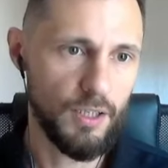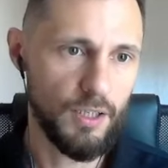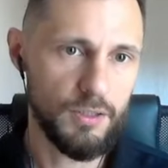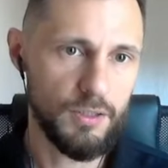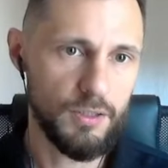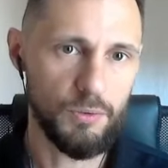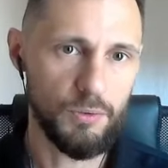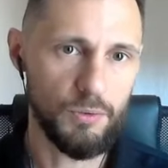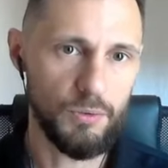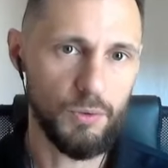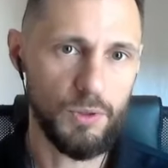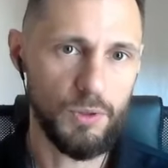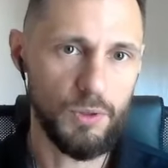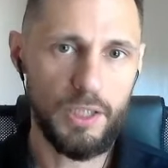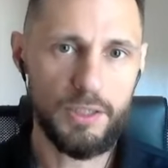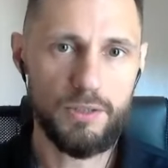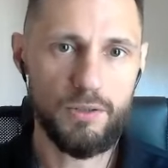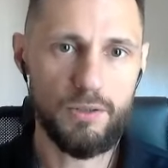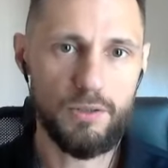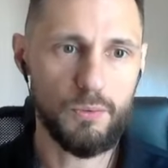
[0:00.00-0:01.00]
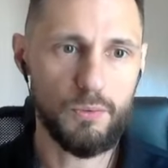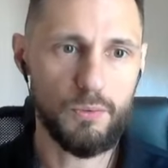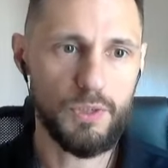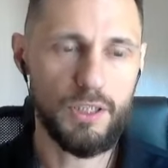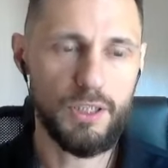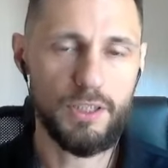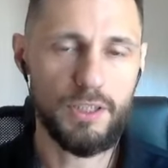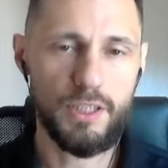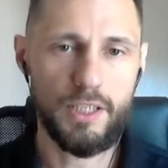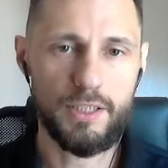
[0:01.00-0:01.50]
So let's start with
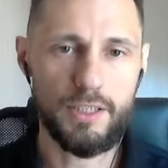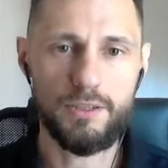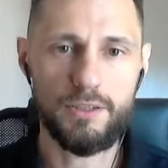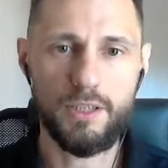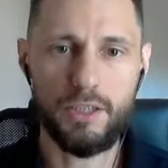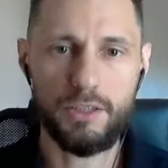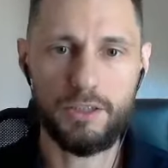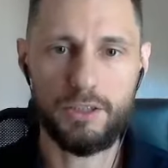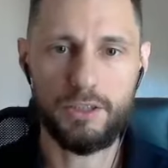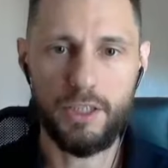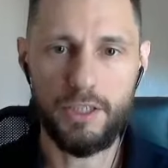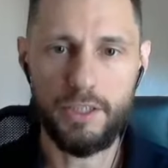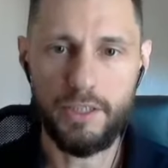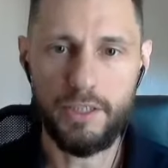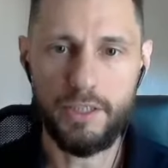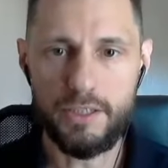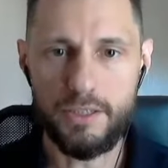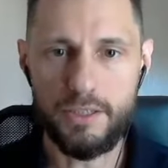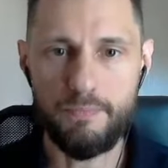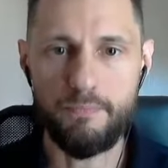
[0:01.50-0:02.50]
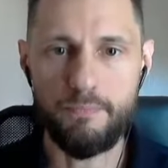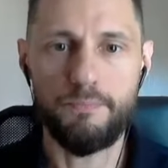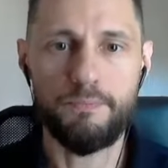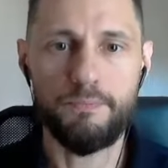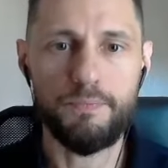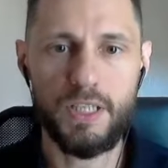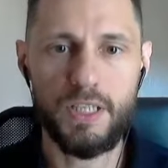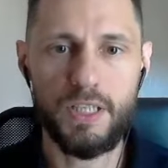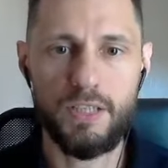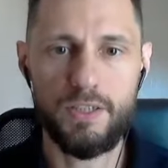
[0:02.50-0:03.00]
index.js.
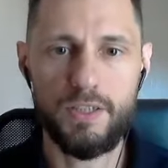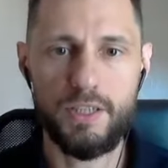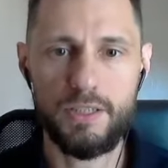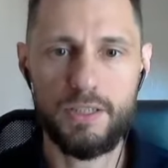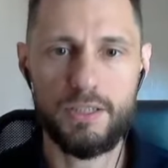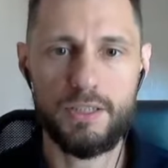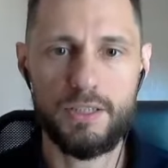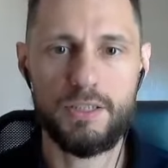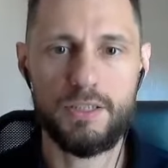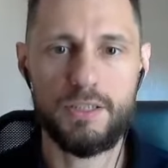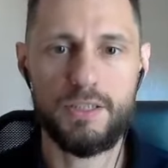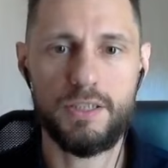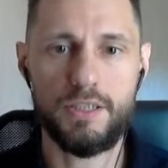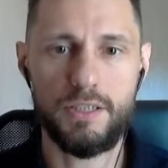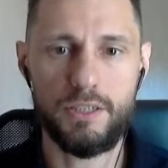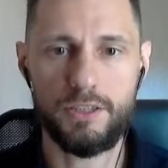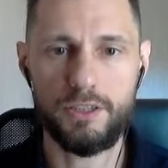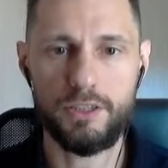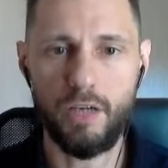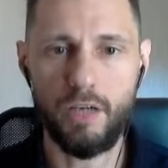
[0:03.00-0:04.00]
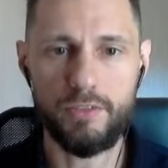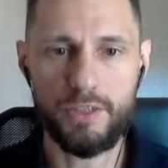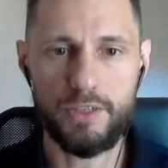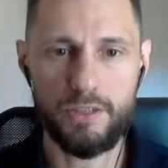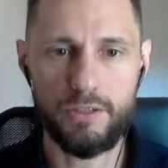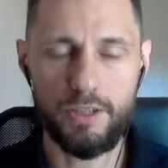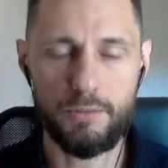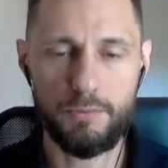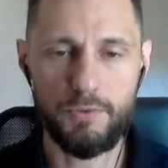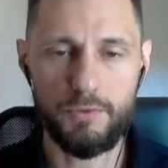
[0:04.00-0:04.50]
This is the
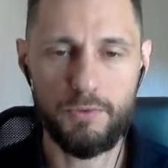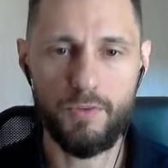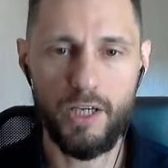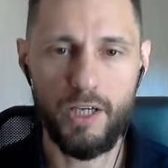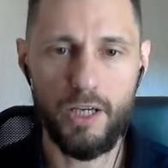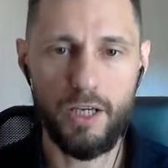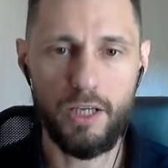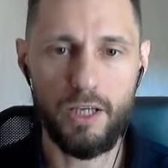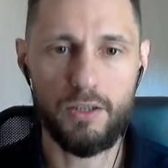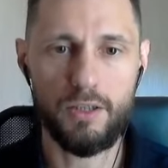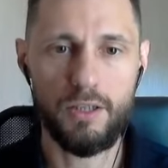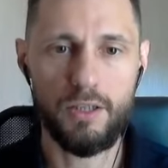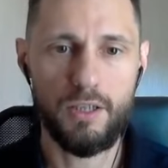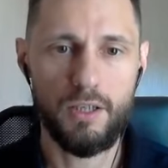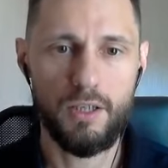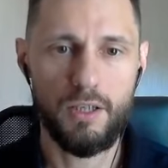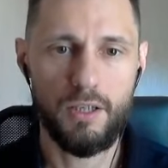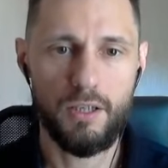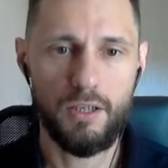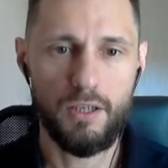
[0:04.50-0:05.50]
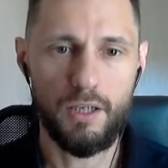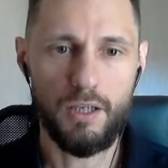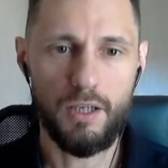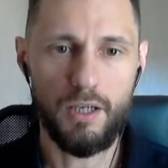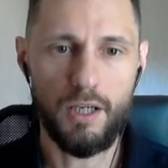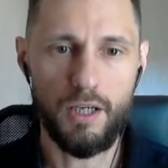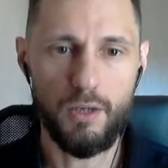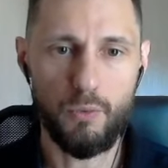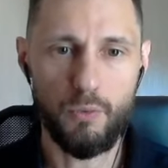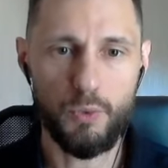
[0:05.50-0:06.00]
JavaScript file
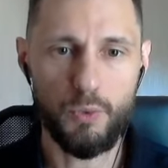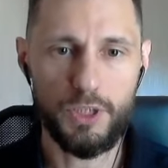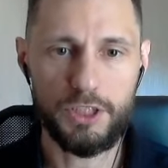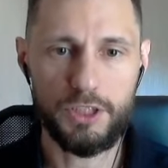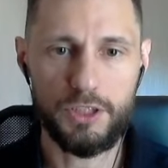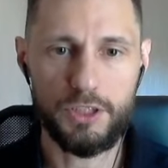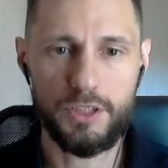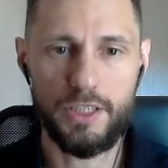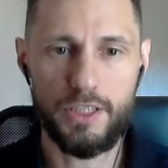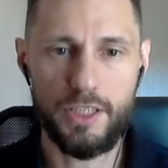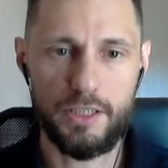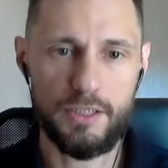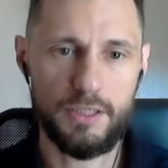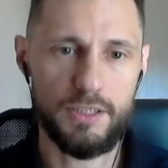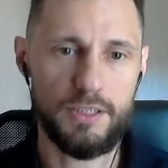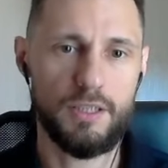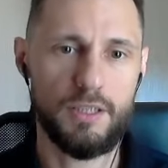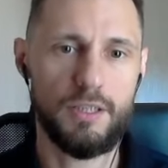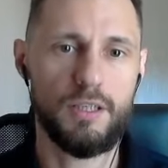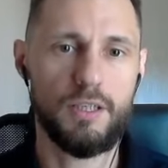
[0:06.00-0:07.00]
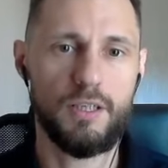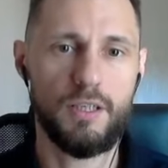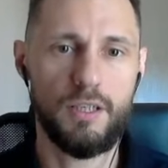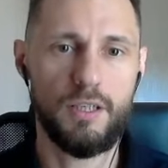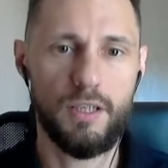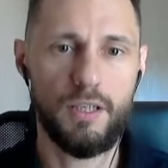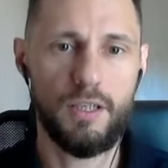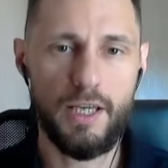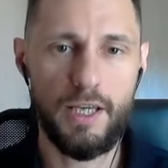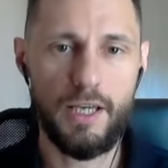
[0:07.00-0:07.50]
which gets
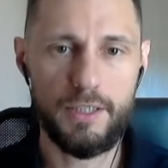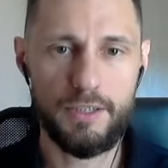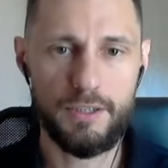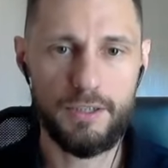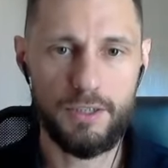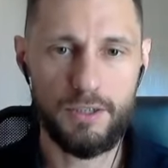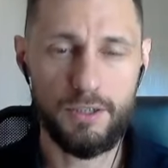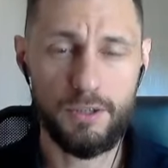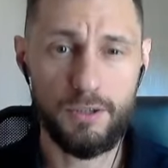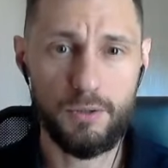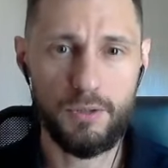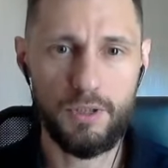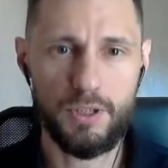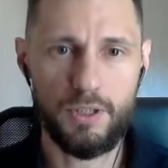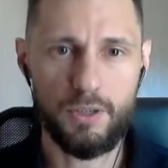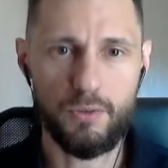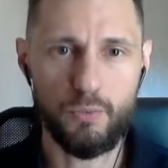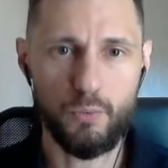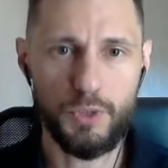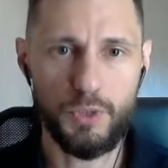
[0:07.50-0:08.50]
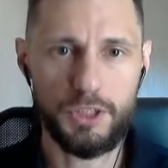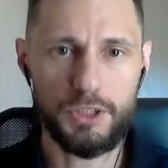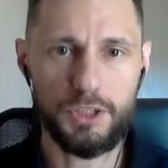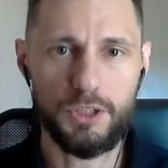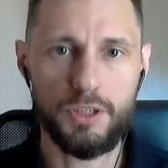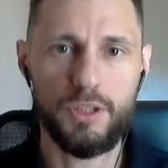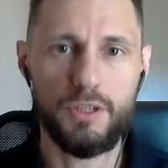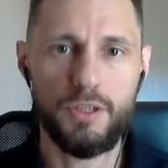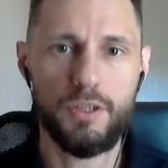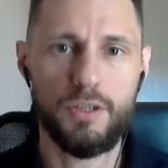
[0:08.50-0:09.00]
executed and
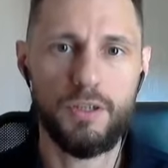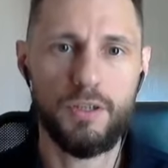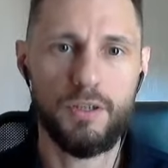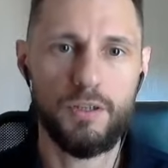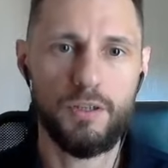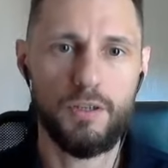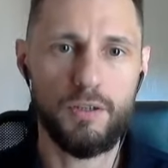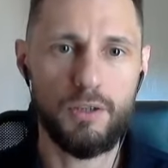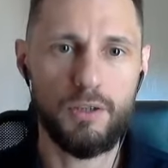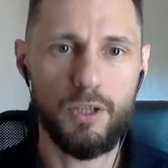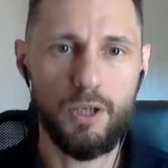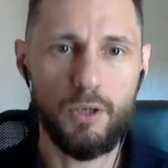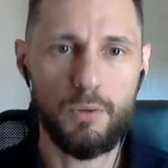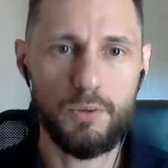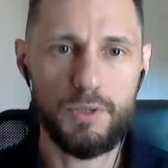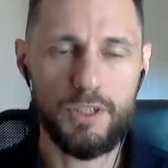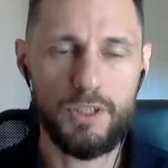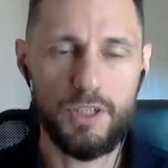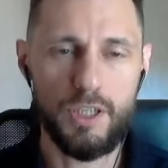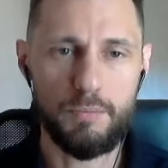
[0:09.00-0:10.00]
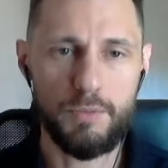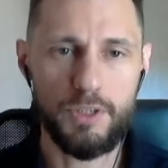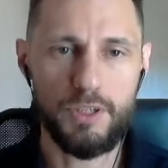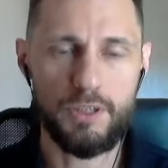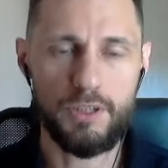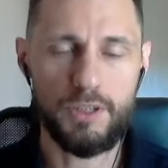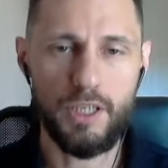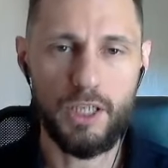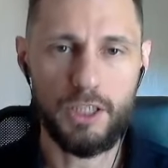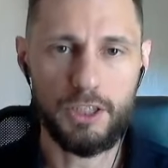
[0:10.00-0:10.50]
which loads up the
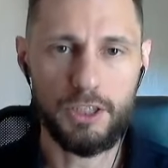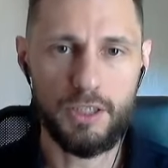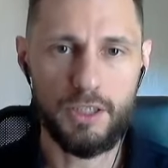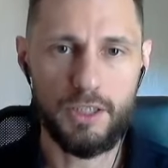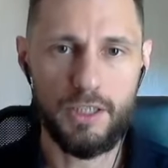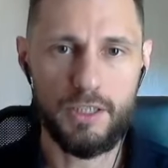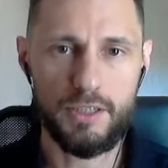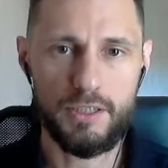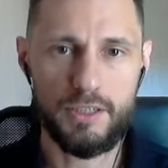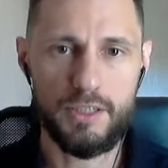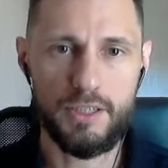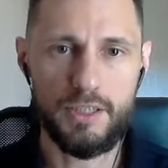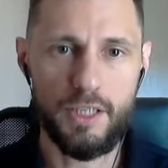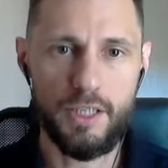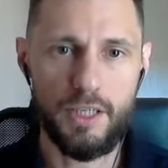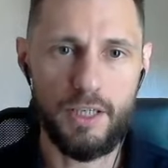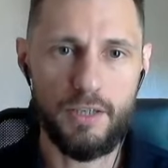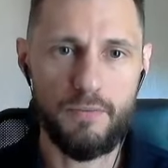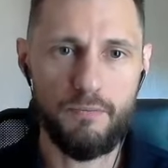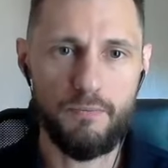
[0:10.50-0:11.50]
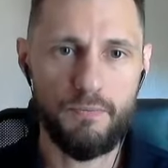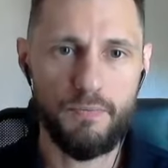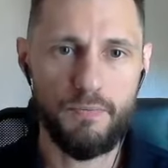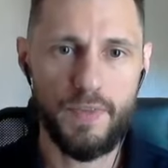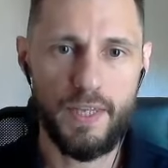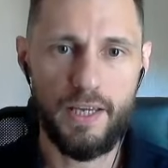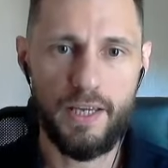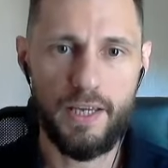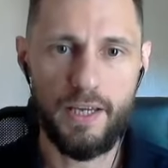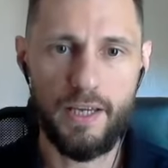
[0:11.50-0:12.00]
Dasha SDK
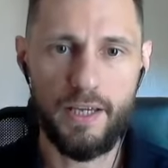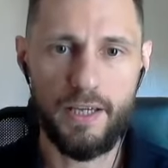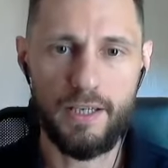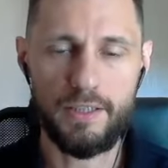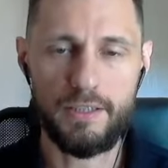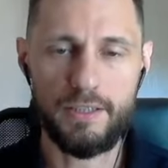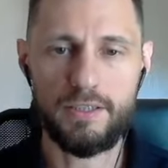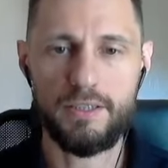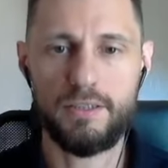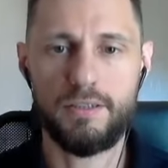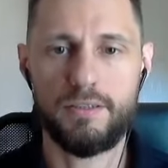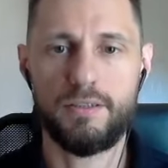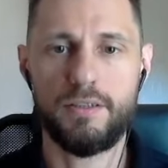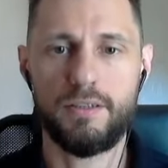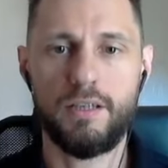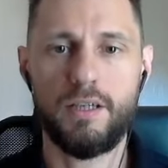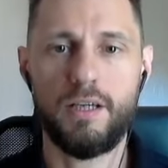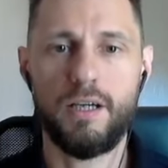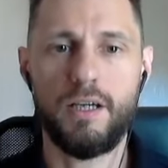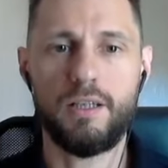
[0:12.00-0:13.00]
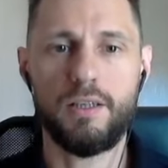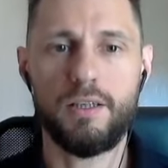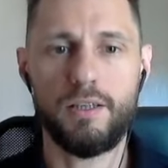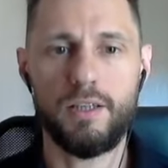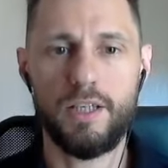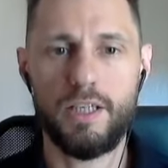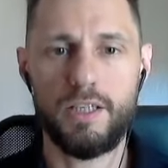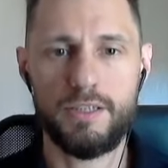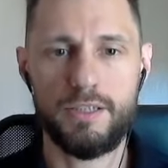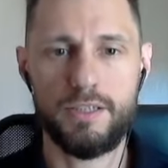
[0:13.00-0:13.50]
and
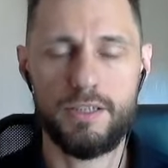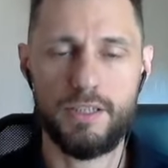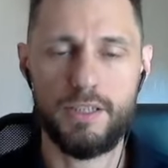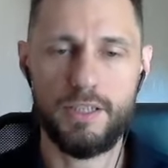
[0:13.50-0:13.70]
lets